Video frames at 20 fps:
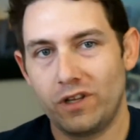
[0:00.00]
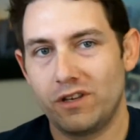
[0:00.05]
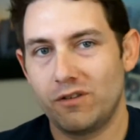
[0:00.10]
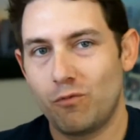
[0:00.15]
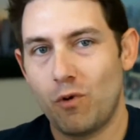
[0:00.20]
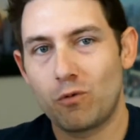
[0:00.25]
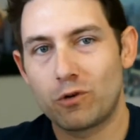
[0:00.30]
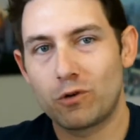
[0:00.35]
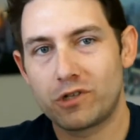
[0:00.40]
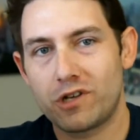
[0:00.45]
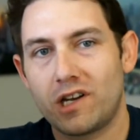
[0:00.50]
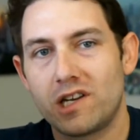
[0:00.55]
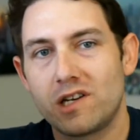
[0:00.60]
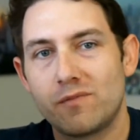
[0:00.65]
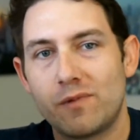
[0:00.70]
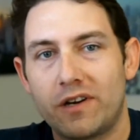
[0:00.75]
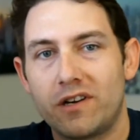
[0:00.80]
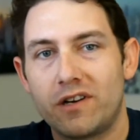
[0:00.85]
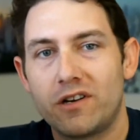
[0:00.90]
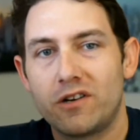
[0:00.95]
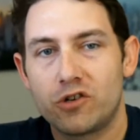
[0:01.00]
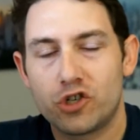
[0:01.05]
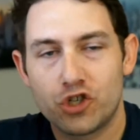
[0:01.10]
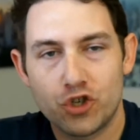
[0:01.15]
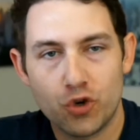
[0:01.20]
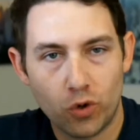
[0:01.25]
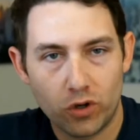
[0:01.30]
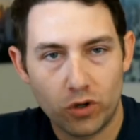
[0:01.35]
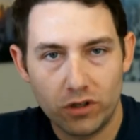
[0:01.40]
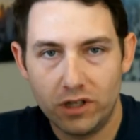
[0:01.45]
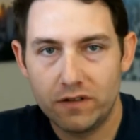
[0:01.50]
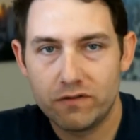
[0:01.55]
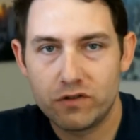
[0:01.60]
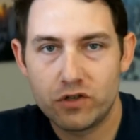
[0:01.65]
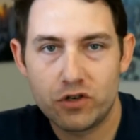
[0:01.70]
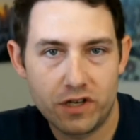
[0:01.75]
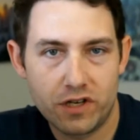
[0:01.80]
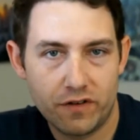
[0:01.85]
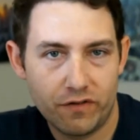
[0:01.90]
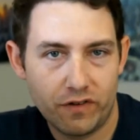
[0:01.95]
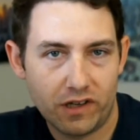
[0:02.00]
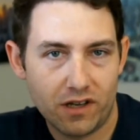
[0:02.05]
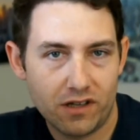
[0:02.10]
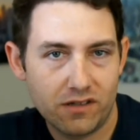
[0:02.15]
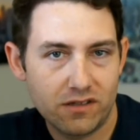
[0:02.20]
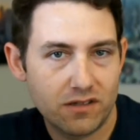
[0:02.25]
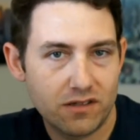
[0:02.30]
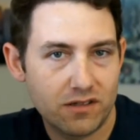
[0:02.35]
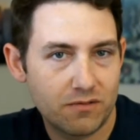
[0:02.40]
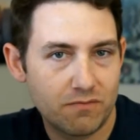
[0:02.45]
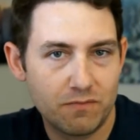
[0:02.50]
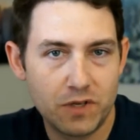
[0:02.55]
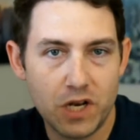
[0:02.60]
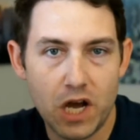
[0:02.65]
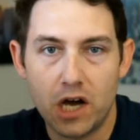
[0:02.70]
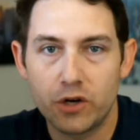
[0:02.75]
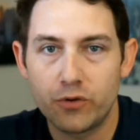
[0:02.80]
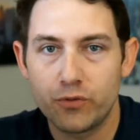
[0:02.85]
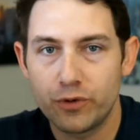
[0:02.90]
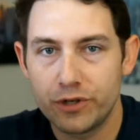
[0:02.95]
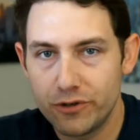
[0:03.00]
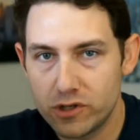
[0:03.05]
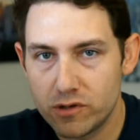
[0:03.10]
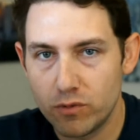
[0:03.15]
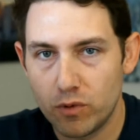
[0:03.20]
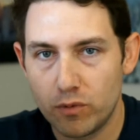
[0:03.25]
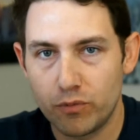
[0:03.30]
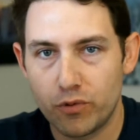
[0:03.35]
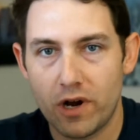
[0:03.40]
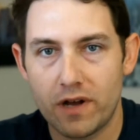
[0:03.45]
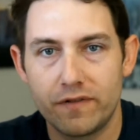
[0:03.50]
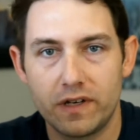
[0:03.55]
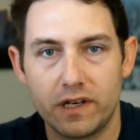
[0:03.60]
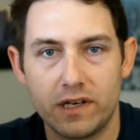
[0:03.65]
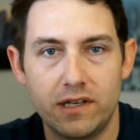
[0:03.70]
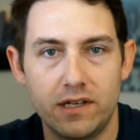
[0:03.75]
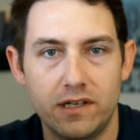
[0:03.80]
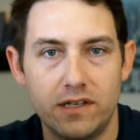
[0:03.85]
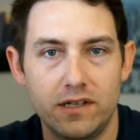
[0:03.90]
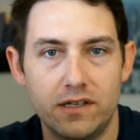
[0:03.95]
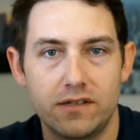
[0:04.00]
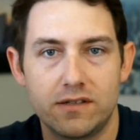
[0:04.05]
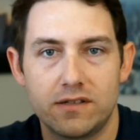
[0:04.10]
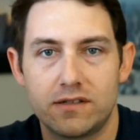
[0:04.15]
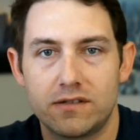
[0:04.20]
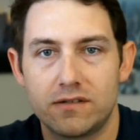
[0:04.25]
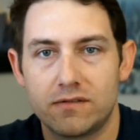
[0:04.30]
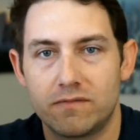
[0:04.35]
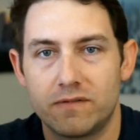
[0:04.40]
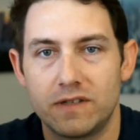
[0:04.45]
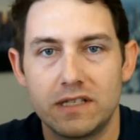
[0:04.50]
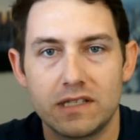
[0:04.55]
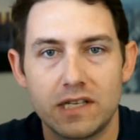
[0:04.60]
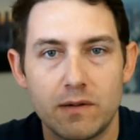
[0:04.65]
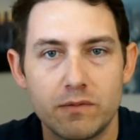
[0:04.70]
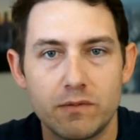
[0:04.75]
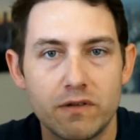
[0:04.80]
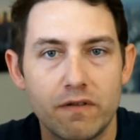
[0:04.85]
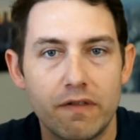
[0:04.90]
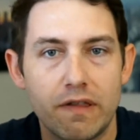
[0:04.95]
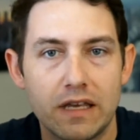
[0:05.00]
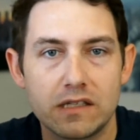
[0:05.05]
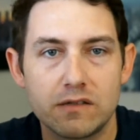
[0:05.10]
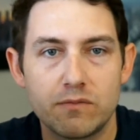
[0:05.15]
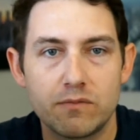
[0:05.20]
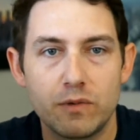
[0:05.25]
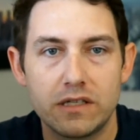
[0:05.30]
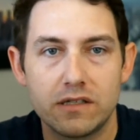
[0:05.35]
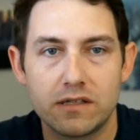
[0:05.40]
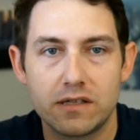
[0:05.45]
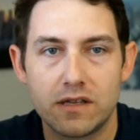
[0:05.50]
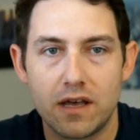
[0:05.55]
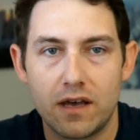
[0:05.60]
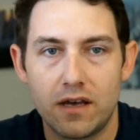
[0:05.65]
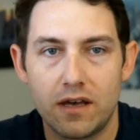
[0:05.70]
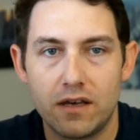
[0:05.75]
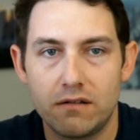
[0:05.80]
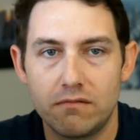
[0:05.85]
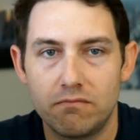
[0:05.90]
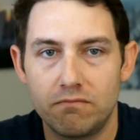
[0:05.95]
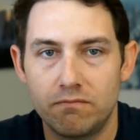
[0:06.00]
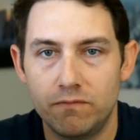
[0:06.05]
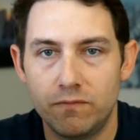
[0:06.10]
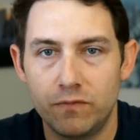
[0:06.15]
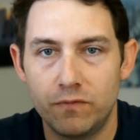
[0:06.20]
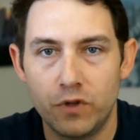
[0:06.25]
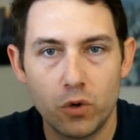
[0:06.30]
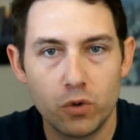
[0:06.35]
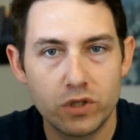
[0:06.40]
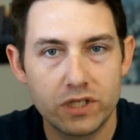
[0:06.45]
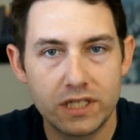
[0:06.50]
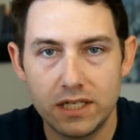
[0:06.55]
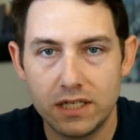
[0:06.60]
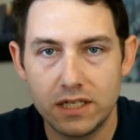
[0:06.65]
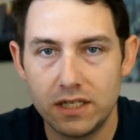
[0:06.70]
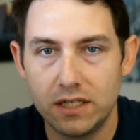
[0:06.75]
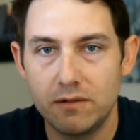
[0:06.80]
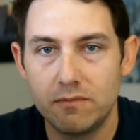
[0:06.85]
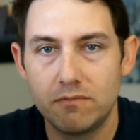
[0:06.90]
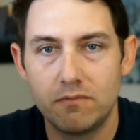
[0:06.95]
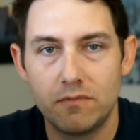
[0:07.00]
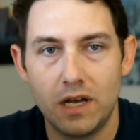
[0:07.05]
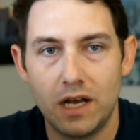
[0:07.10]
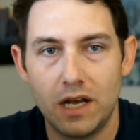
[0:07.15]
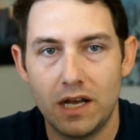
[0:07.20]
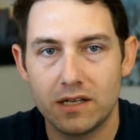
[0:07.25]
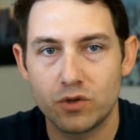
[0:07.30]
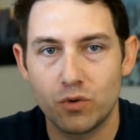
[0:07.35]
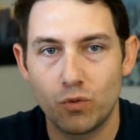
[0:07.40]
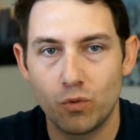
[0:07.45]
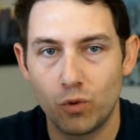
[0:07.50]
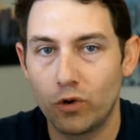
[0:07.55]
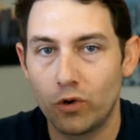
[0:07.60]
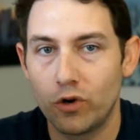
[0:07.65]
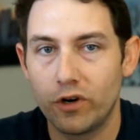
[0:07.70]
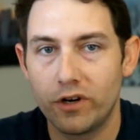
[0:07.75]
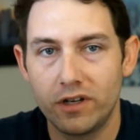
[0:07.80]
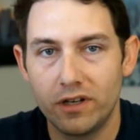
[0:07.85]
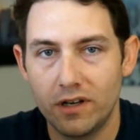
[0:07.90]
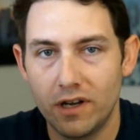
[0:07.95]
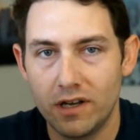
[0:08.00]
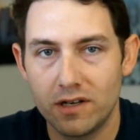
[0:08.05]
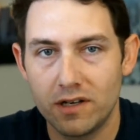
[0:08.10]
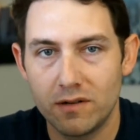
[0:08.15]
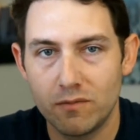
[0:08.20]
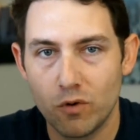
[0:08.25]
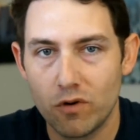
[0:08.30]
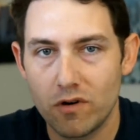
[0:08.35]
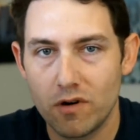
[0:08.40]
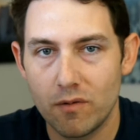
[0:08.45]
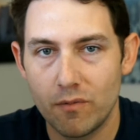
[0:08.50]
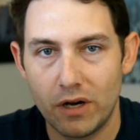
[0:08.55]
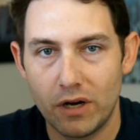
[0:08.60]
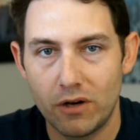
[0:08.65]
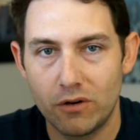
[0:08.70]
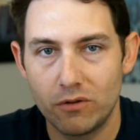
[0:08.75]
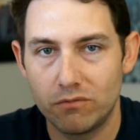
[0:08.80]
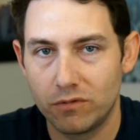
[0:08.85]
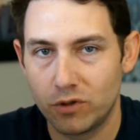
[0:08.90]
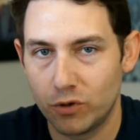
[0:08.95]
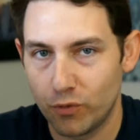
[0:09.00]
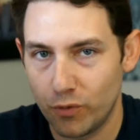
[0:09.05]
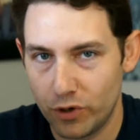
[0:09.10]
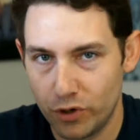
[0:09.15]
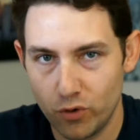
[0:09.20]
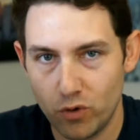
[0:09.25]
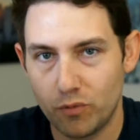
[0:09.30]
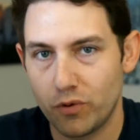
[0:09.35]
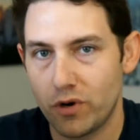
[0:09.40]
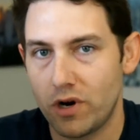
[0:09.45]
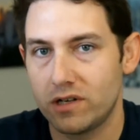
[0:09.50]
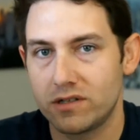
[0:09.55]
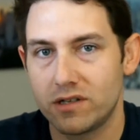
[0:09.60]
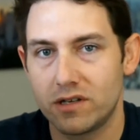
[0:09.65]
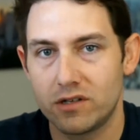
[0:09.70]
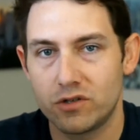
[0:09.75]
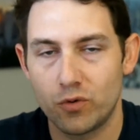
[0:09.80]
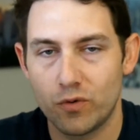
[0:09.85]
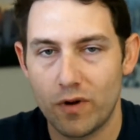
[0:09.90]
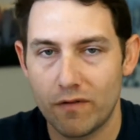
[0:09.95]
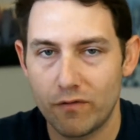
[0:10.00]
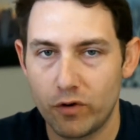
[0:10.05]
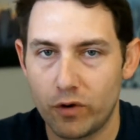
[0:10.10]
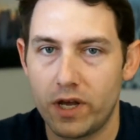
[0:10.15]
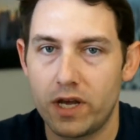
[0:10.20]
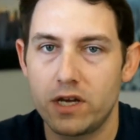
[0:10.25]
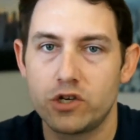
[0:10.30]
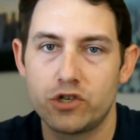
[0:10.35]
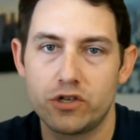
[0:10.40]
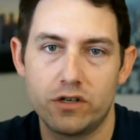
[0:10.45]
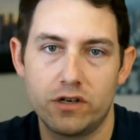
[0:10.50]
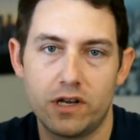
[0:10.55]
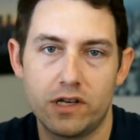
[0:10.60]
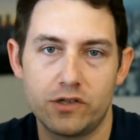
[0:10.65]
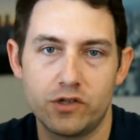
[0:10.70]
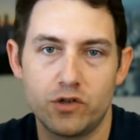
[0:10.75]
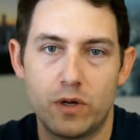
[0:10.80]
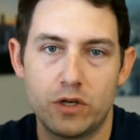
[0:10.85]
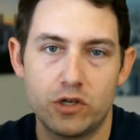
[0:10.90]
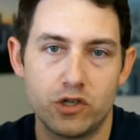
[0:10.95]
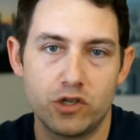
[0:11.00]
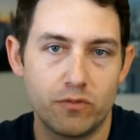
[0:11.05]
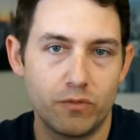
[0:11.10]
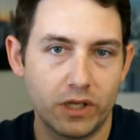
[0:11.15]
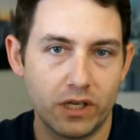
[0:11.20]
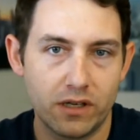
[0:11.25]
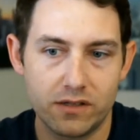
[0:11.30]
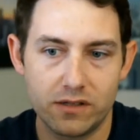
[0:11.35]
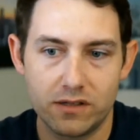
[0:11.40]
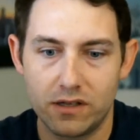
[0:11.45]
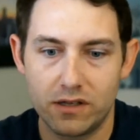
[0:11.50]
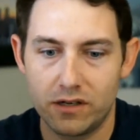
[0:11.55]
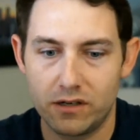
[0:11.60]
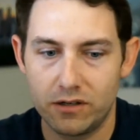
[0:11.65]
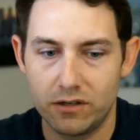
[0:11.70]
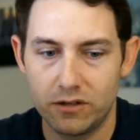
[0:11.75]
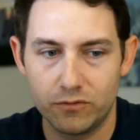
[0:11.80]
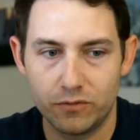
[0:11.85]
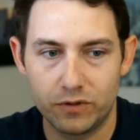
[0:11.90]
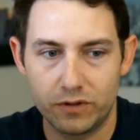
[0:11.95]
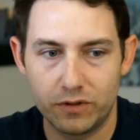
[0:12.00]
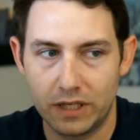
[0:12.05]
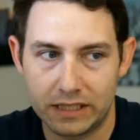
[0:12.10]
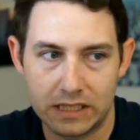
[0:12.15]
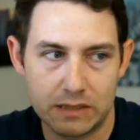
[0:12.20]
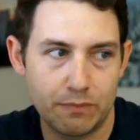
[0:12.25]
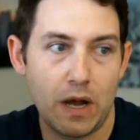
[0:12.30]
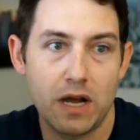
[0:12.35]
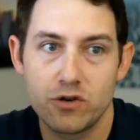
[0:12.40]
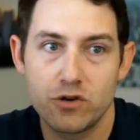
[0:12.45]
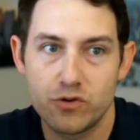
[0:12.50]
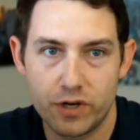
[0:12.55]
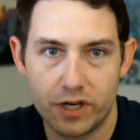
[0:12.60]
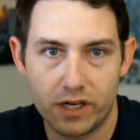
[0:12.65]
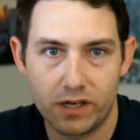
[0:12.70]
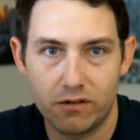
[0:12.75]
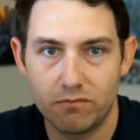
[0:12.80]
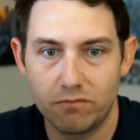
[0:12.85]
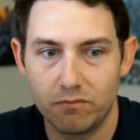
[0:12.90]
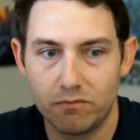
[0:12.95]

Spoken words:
what we're talking about here is short-lived certificates, non-reusable private keys. These types of things means that no team has to worry anymore about the renewal process or revocation, as you mentioned, because they're expiring